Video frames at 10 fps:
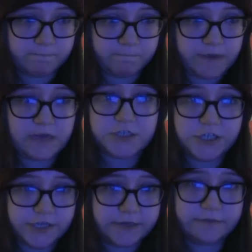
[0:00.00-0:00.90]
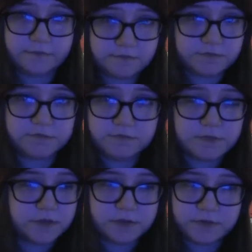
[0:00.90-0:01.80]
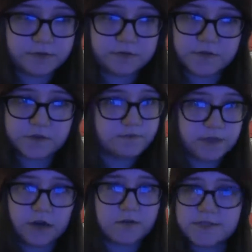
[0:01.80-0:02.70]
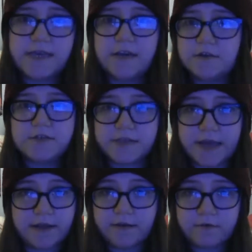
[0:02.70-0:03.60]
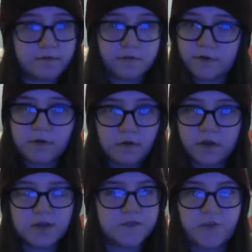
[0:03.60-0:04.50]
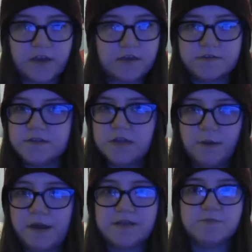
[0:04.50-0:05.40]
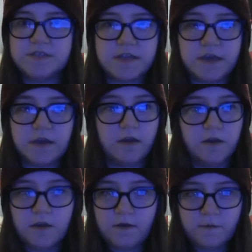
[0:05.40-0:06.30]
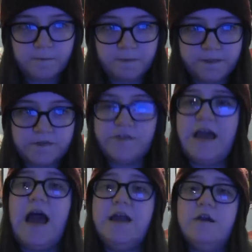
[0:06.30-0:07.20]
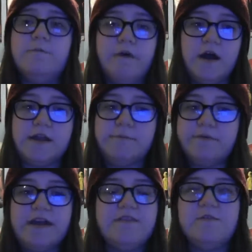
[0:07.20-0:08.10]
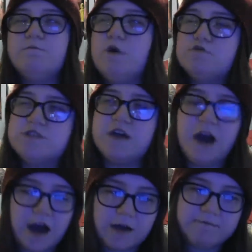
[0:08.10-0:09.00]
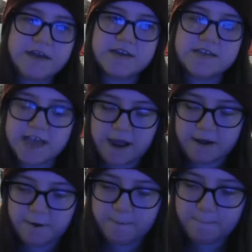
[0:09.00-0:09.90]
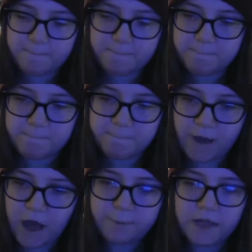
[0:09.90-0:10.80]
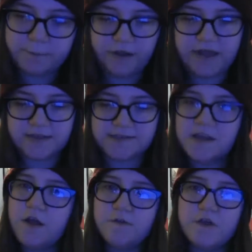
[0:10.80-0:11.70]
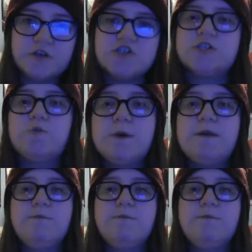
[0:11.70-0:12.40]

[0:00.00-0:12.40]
Yeah, she... So, you know, Slater's dead. Because Vicky's dumbass mistake. So they hide her body, but in the most obvious and public place, there's a swimming